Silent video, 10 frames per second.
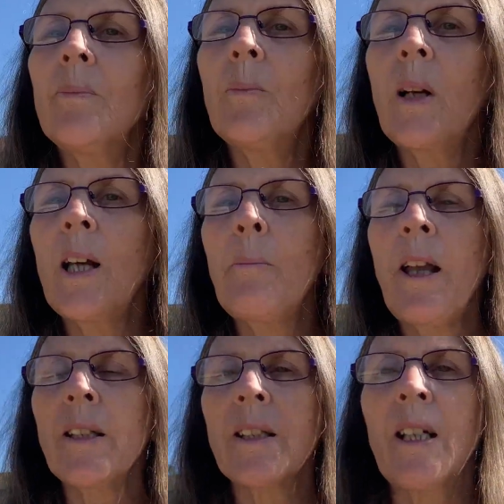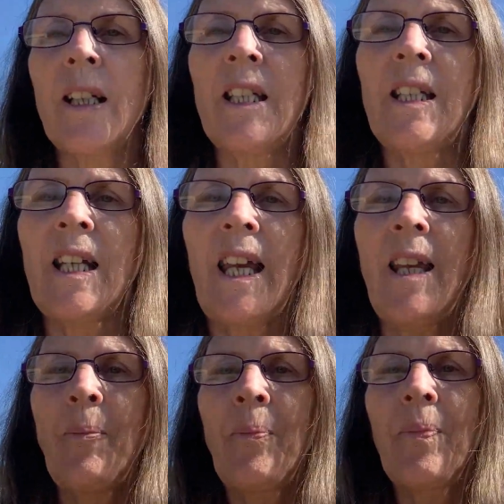Well, I'm outside today,
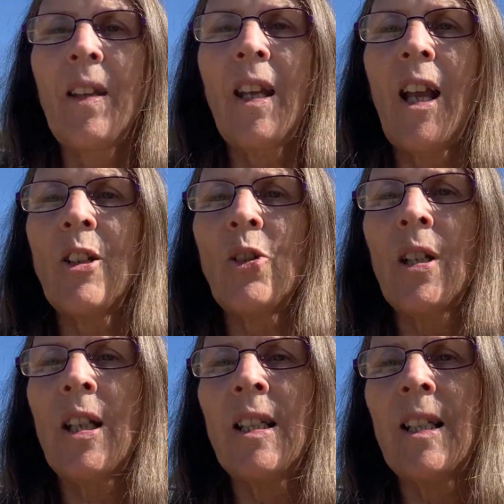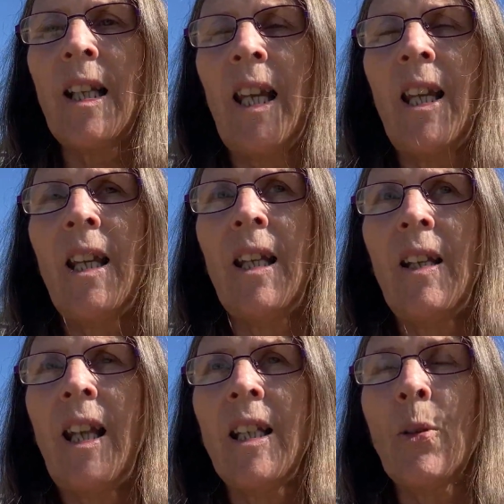as you can see,
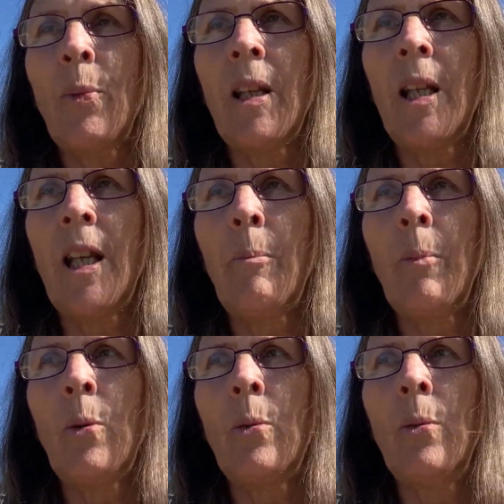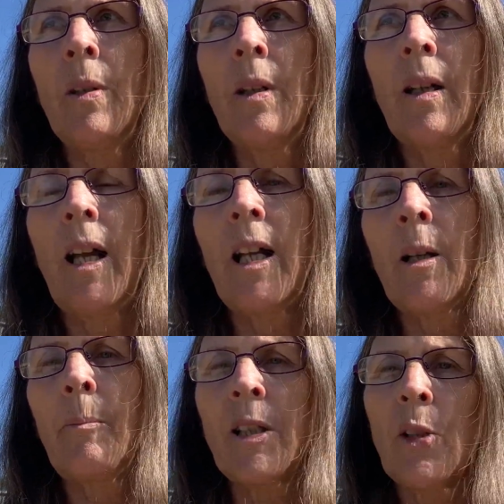yes, with the gimbal, and
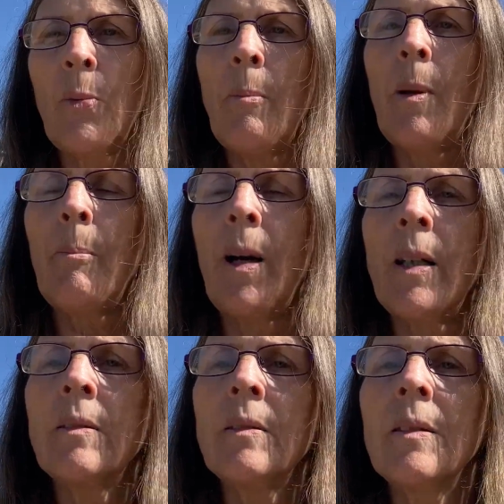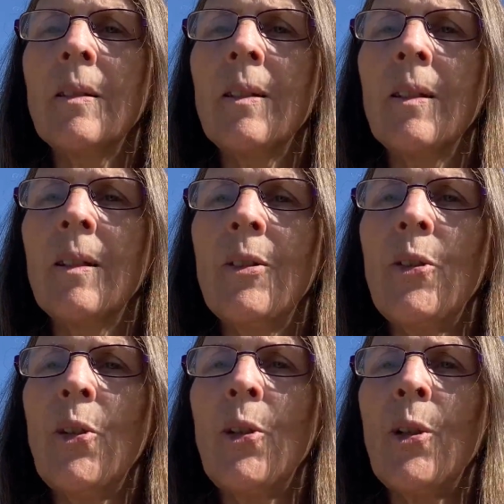I must remember
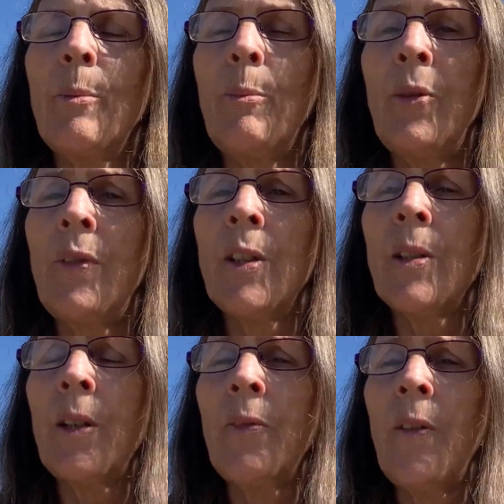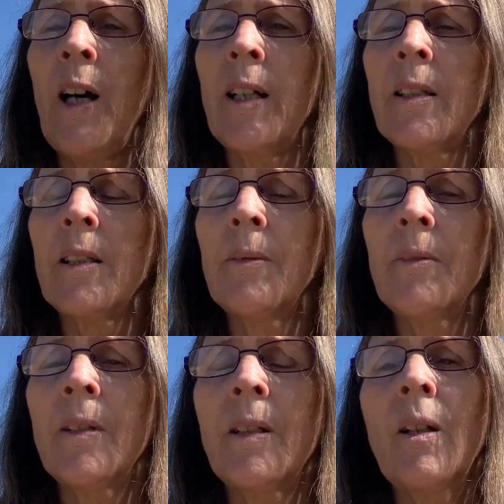to not move it so fast,
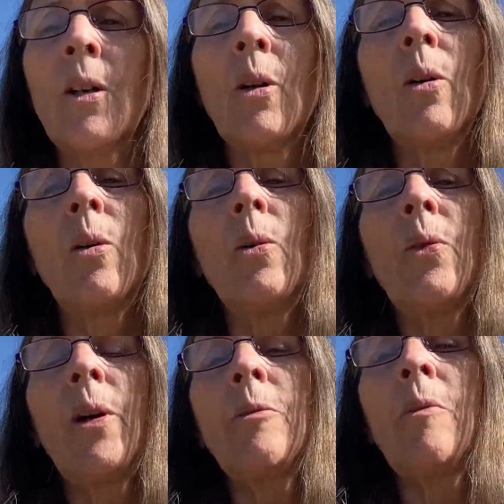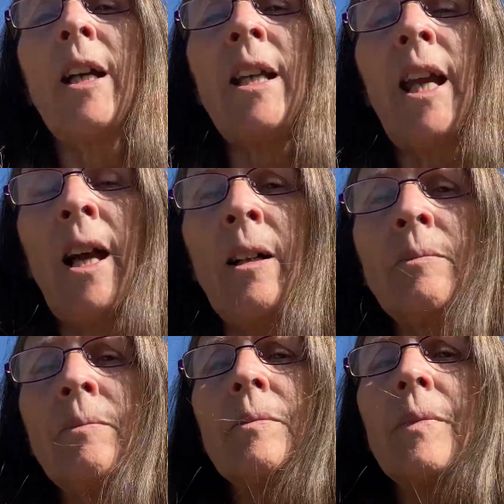although right now
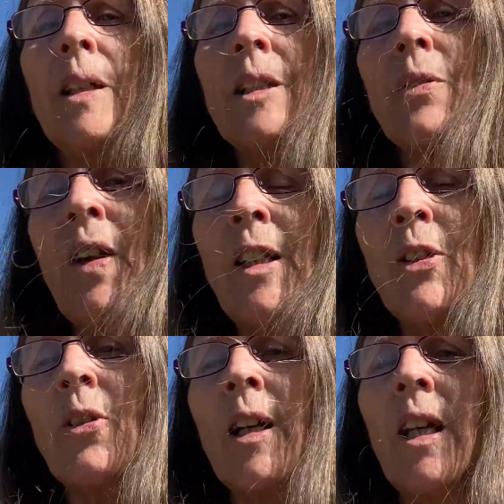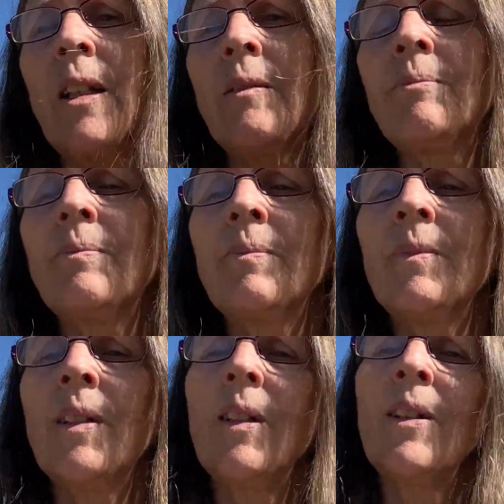it's face tracking,
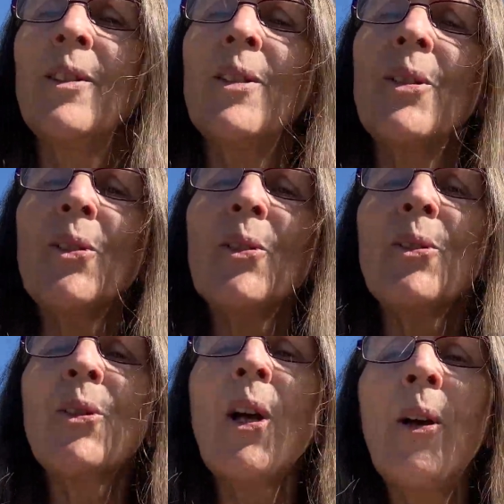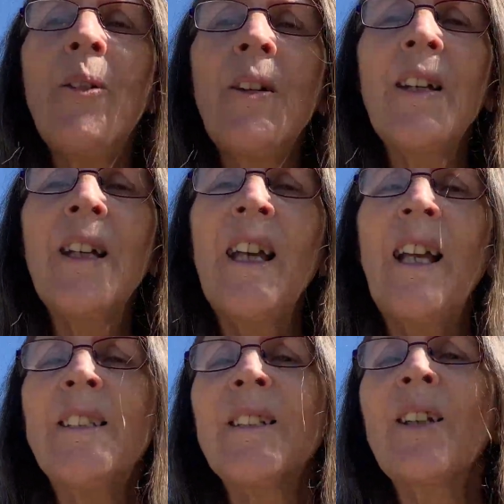so
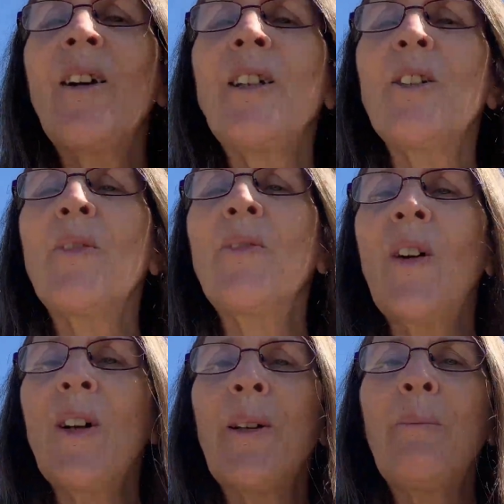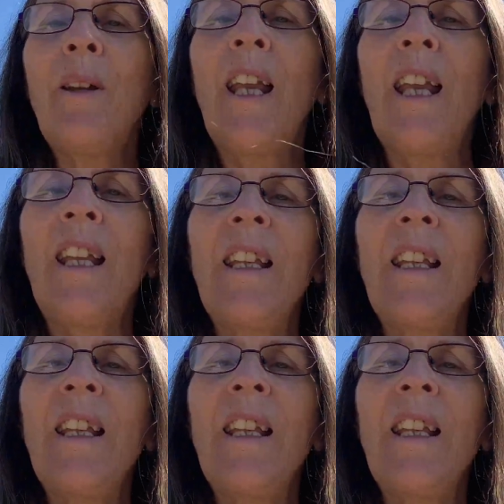it's going to follow me